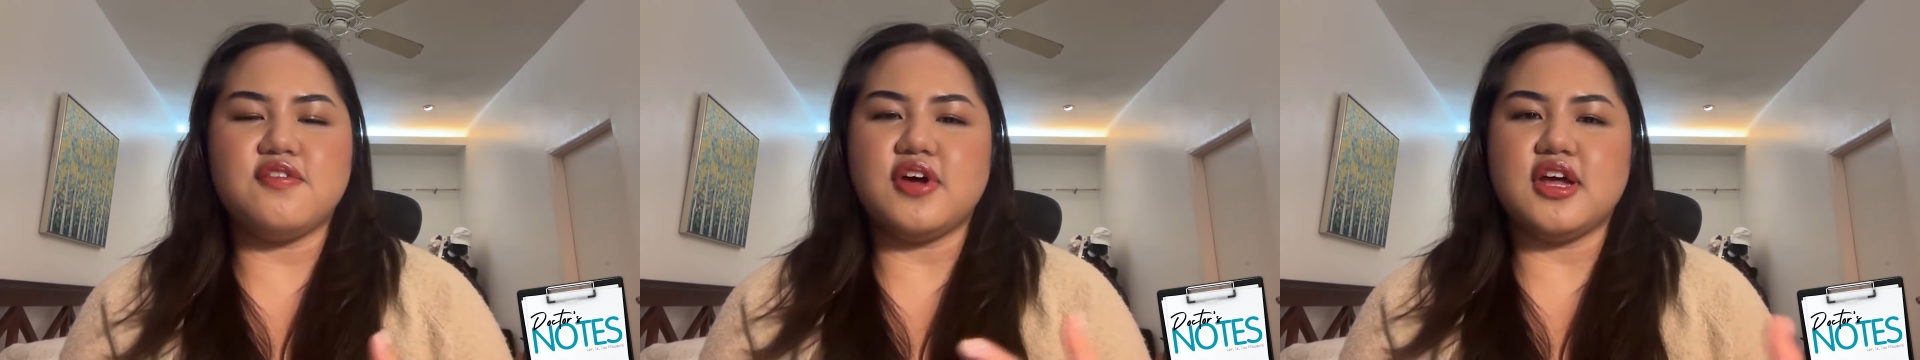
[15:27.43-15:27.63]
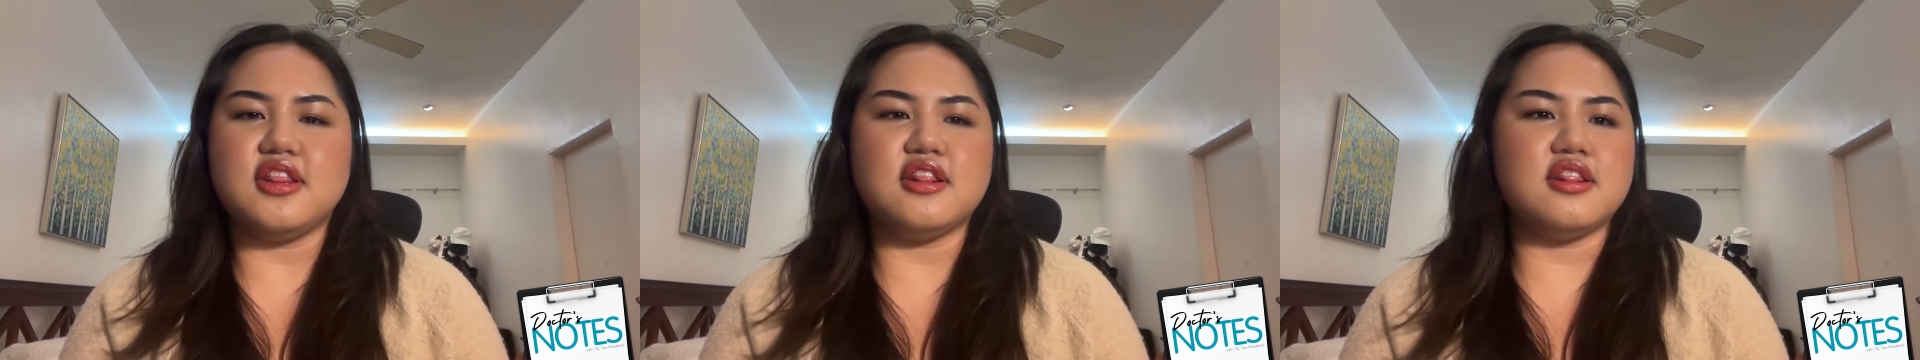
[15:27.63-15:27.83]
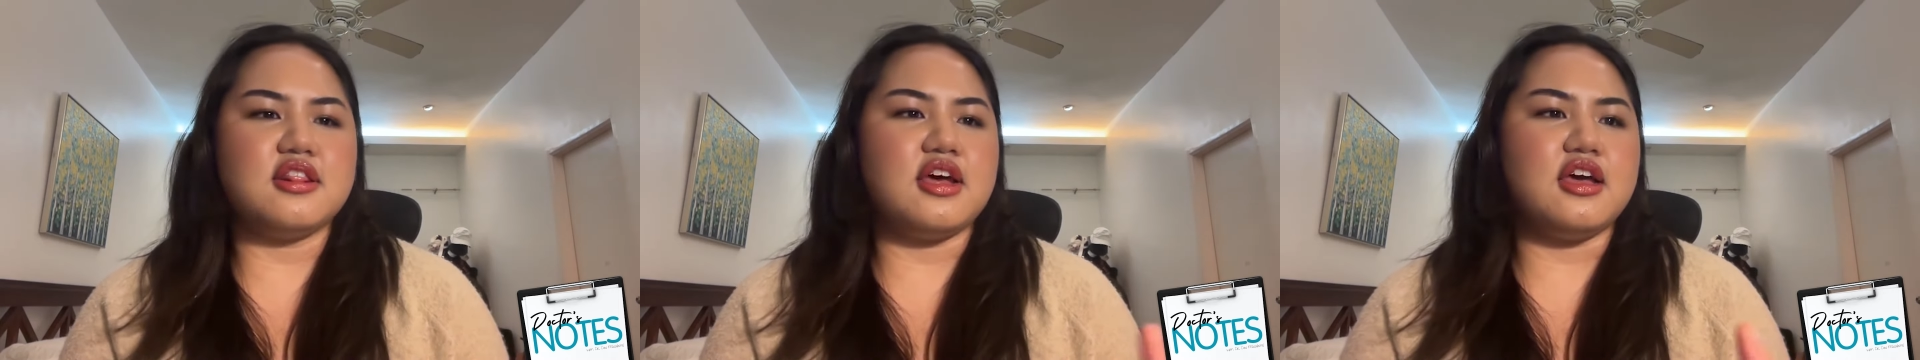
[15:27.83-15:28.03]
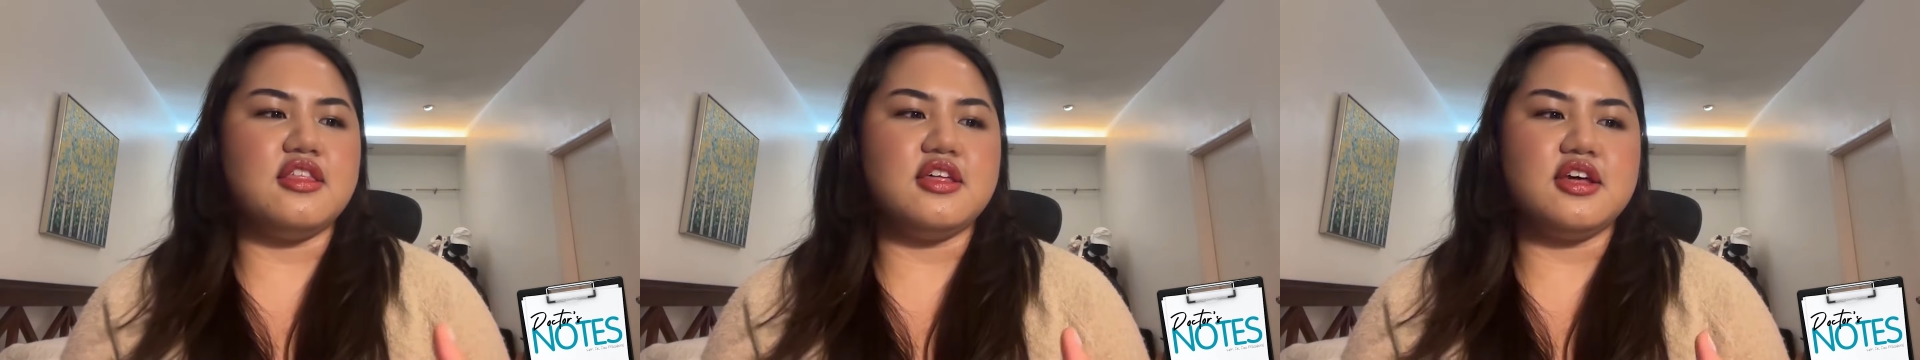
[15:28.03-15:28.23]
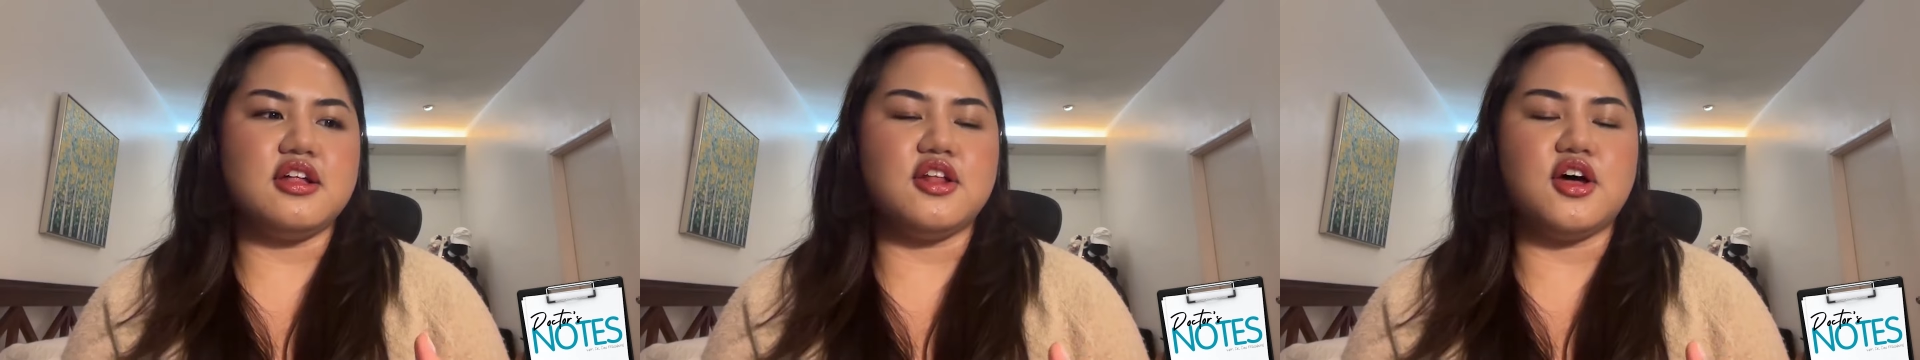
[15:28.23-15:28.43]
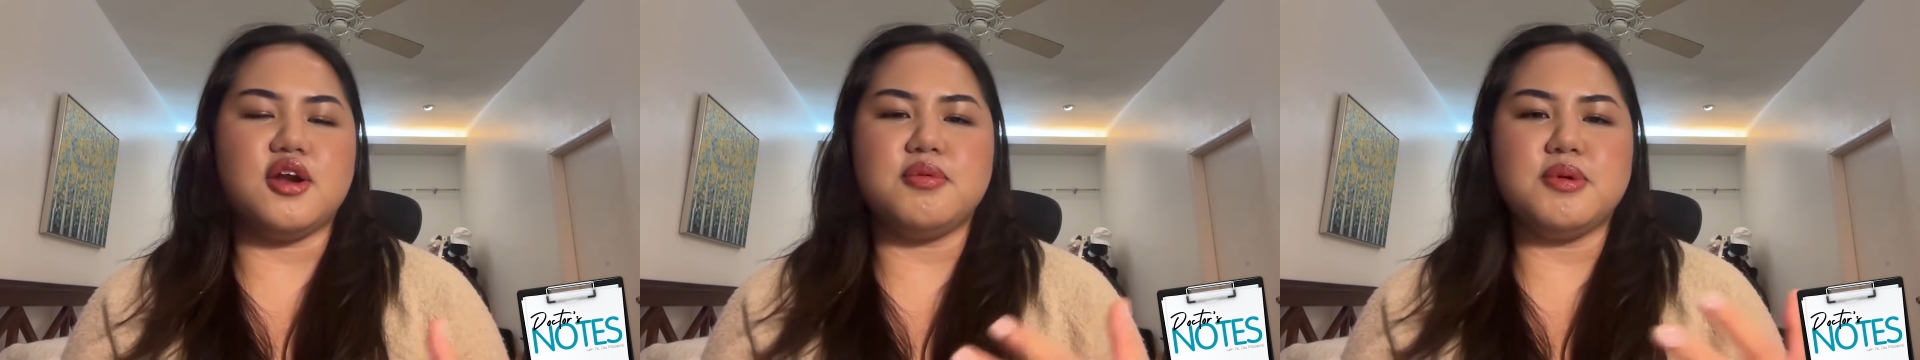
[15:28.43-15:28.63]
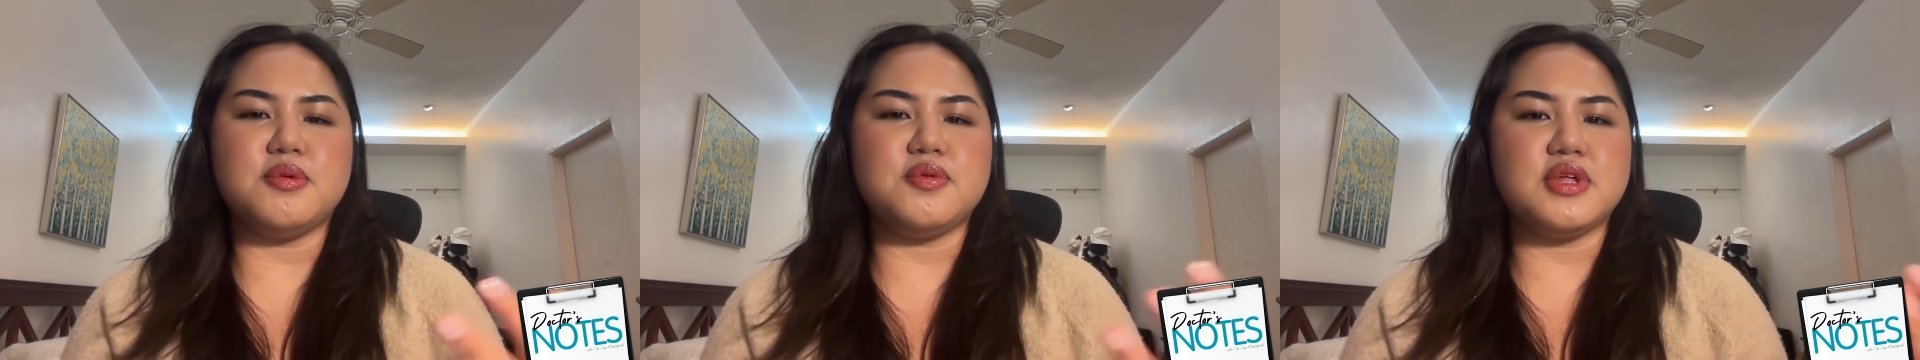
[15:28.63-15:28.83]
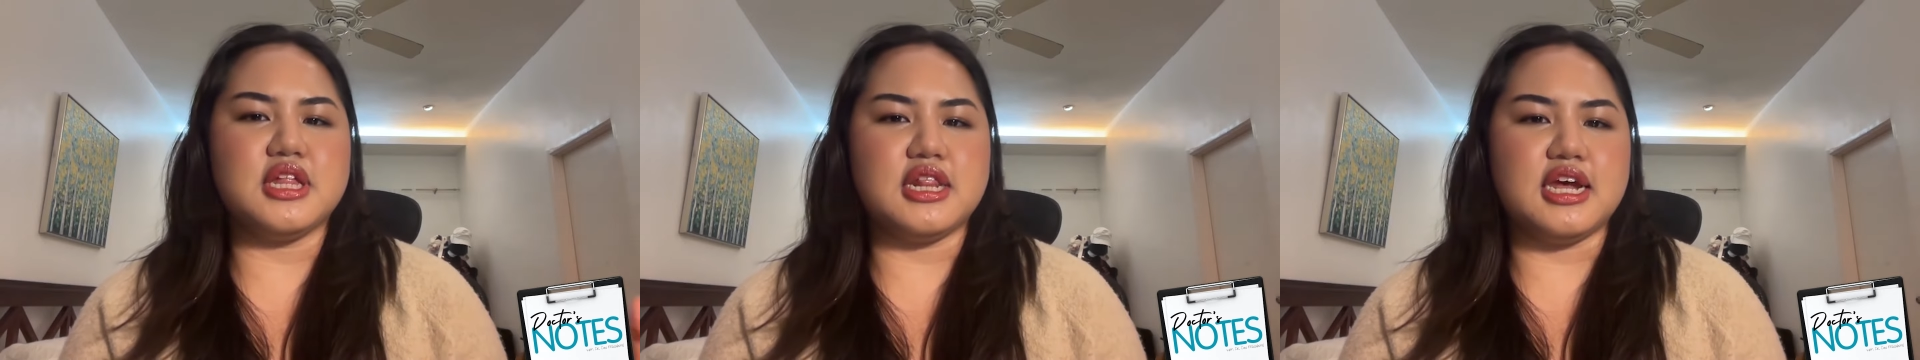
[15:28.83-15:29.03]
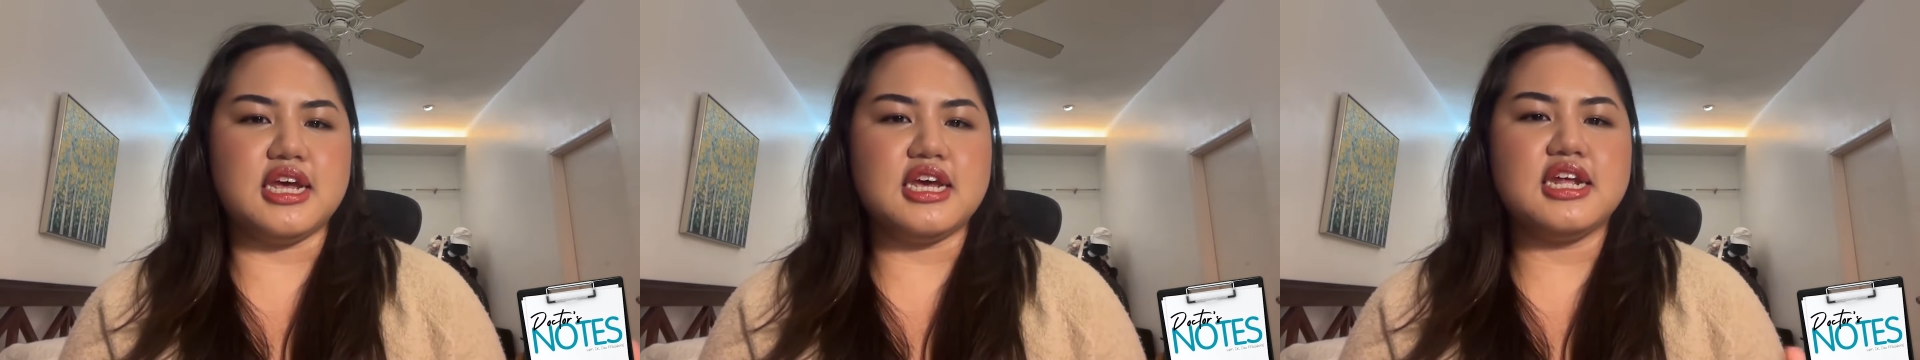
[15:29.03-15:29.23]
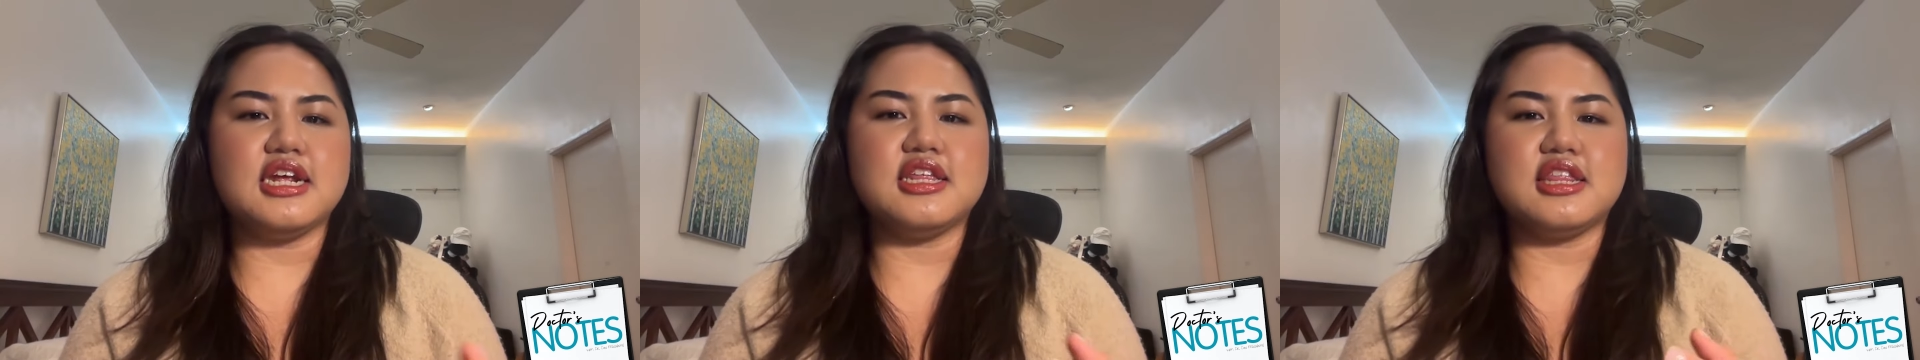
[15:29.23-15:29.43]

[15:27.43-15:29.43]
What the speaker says: think a lot of people really like it.